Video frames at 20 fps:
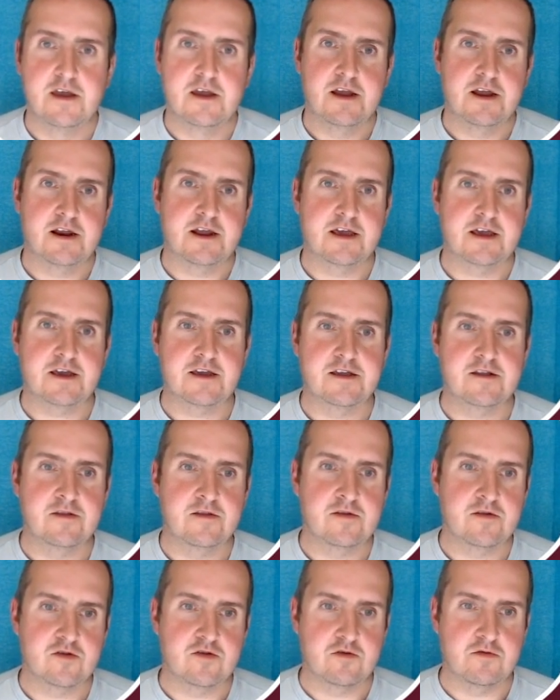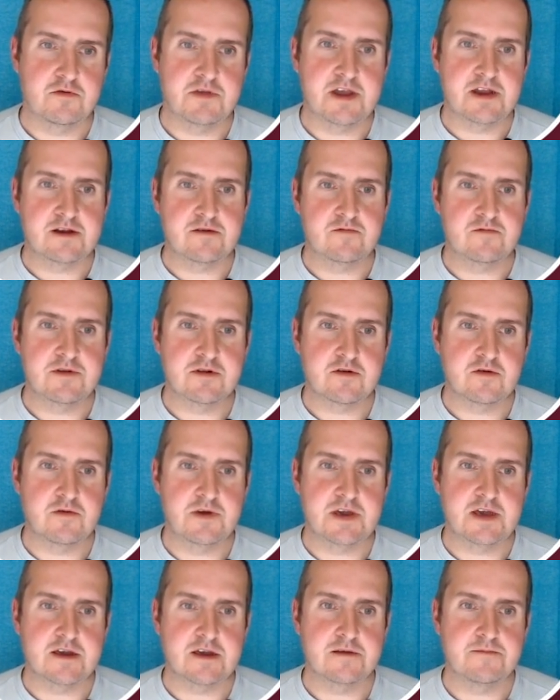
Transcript: I can show that real quick.